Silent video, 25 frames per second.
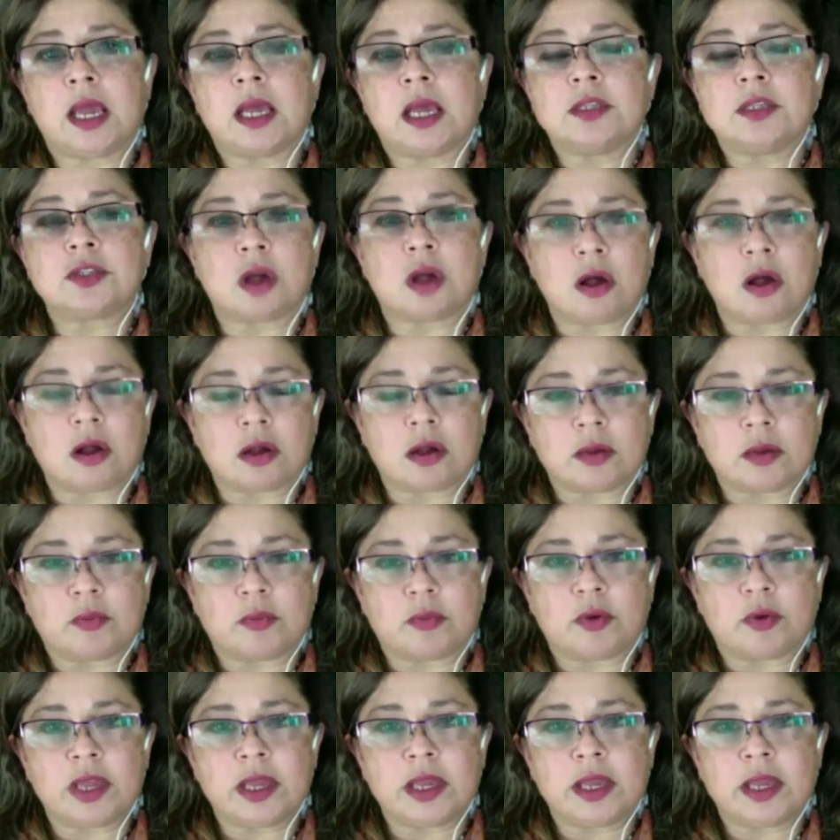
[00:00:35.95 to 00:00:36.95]

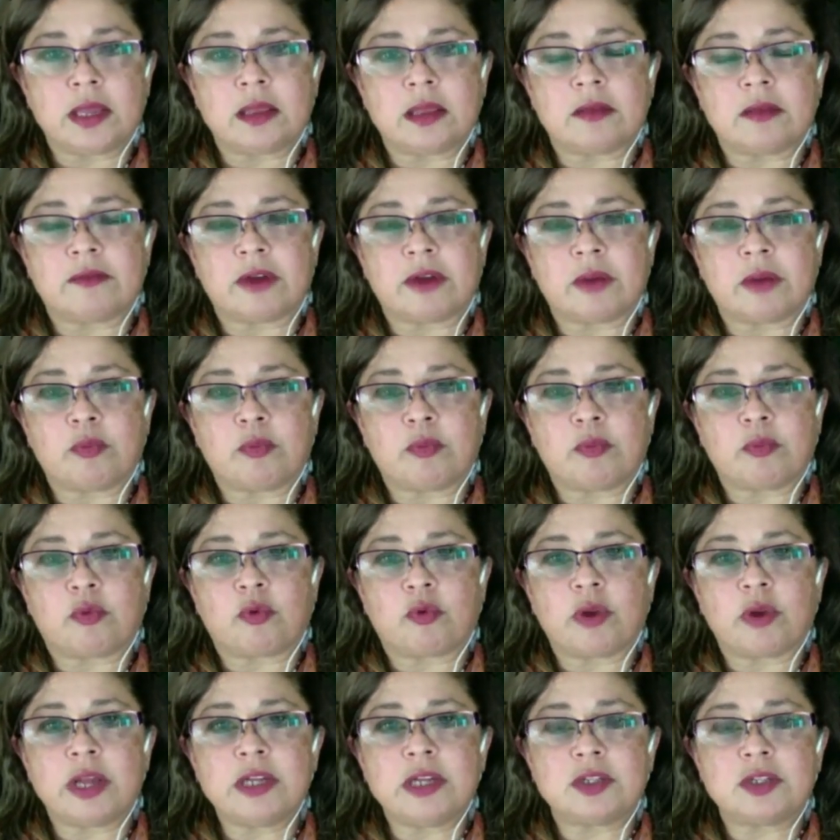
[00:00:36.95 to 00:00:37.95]
song, bringing in the
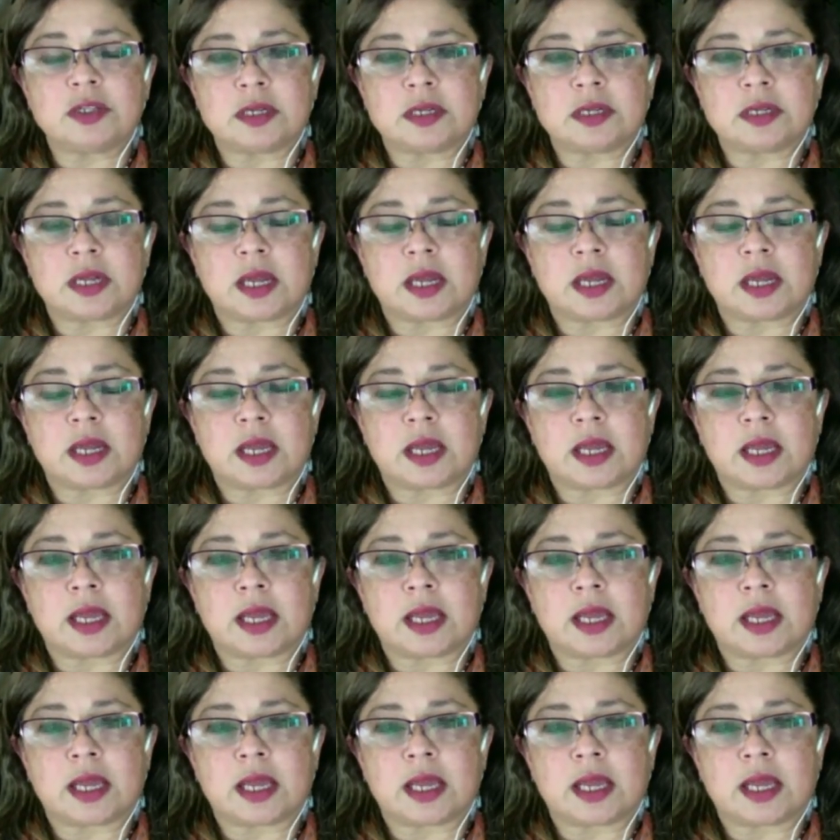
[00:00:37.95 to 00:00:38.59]
vibration